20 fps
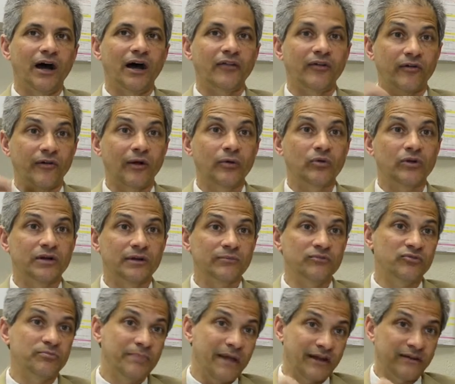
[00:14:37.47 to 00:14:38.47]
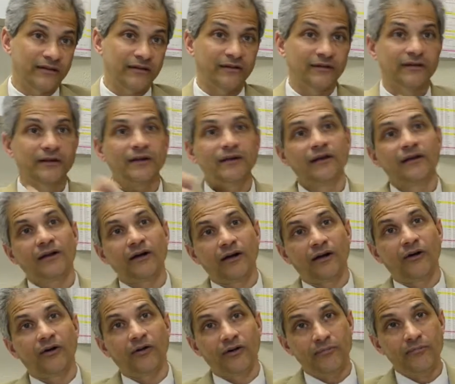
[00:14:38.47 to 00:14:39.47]
their outcomes better
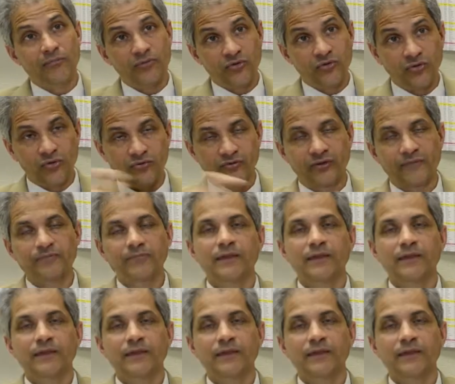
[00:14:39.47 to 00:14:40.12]
or improved?